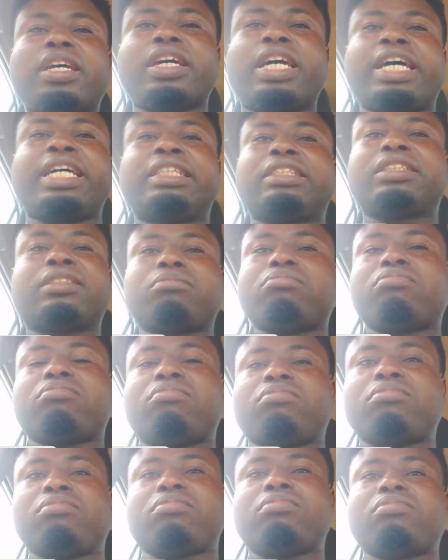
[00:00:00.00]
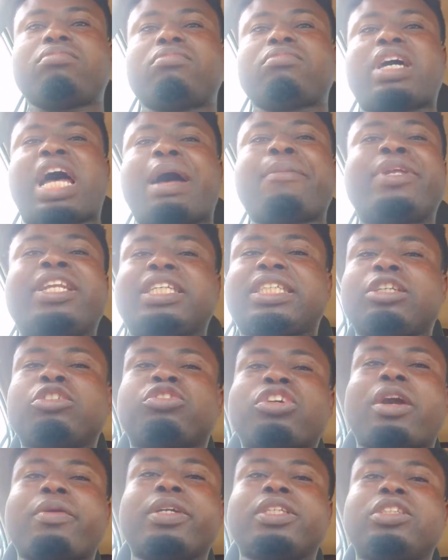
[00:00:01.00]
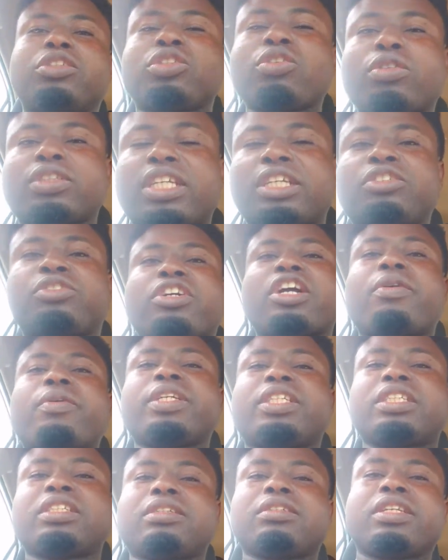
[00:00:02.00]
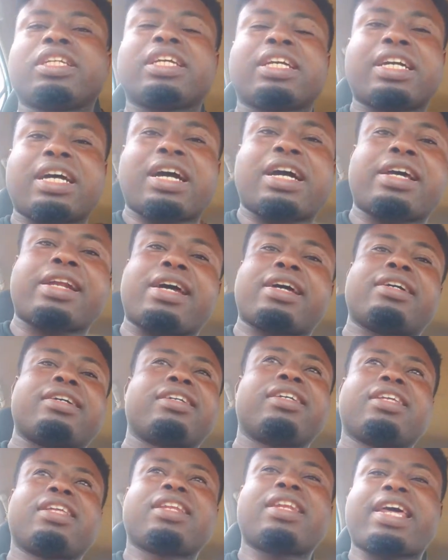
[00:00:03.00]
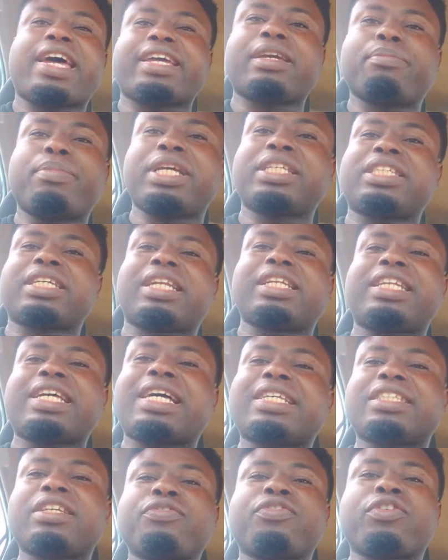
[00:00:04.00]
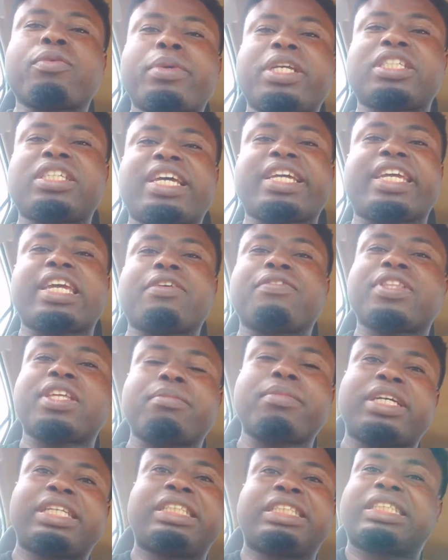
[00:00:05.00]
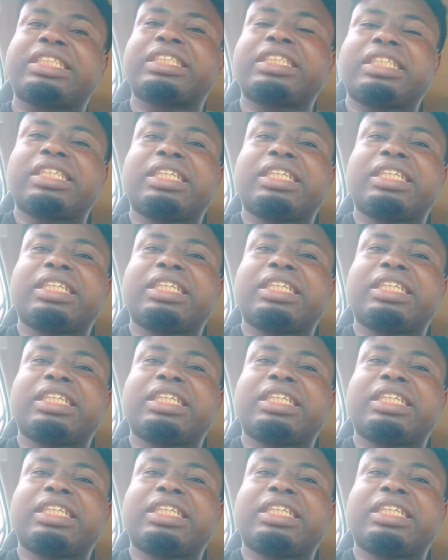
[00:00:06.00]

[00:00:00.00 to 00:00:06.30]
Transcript: and I'm in the central region, so central region Ghana. Like basically that's the information I gave them, and